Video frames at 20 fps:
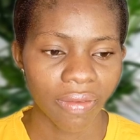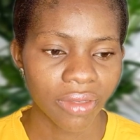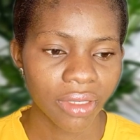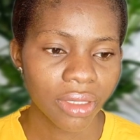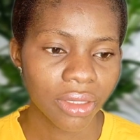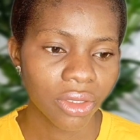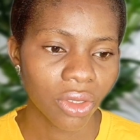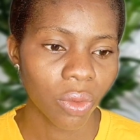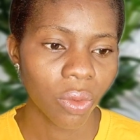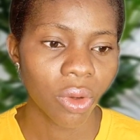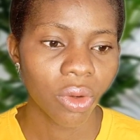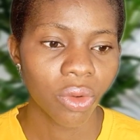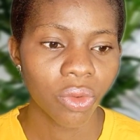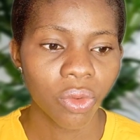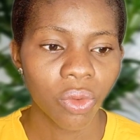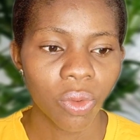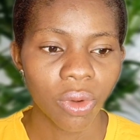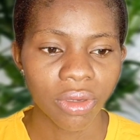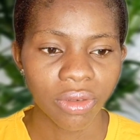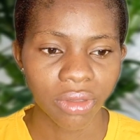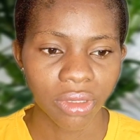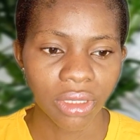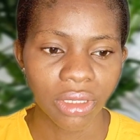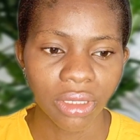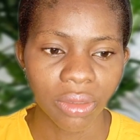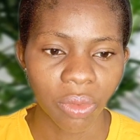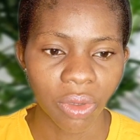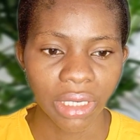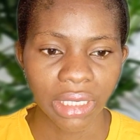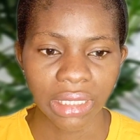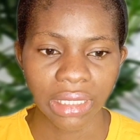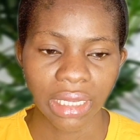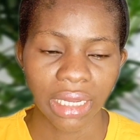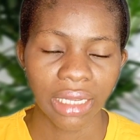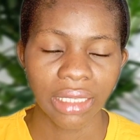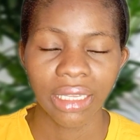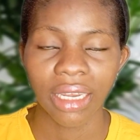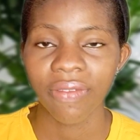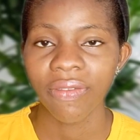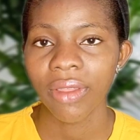I've seen someone who was
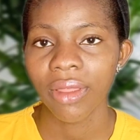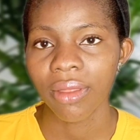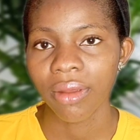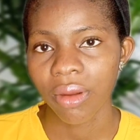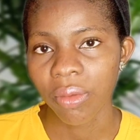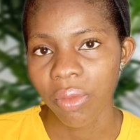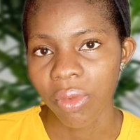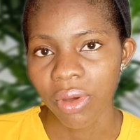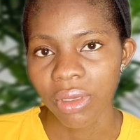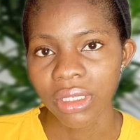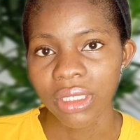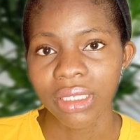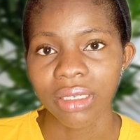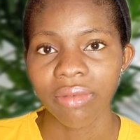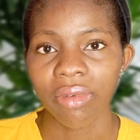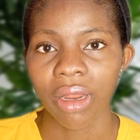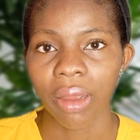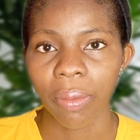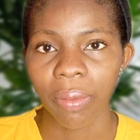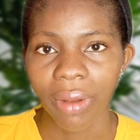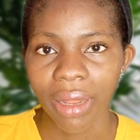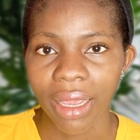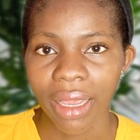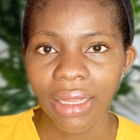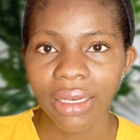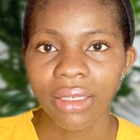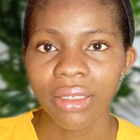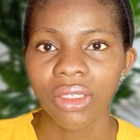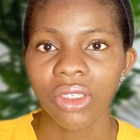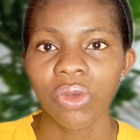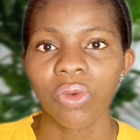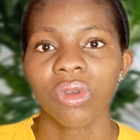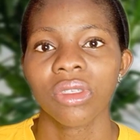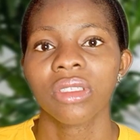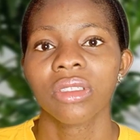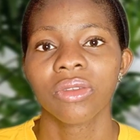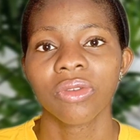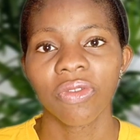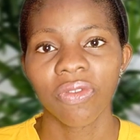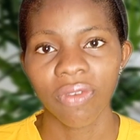demonetized. After 3 months, she reapplied. She was
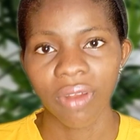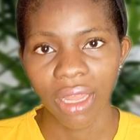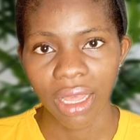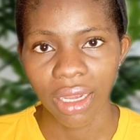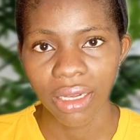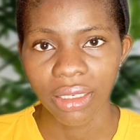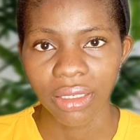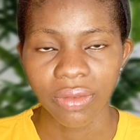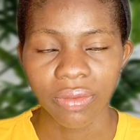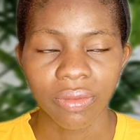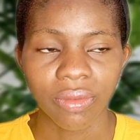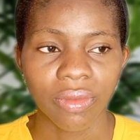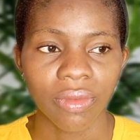still flagged.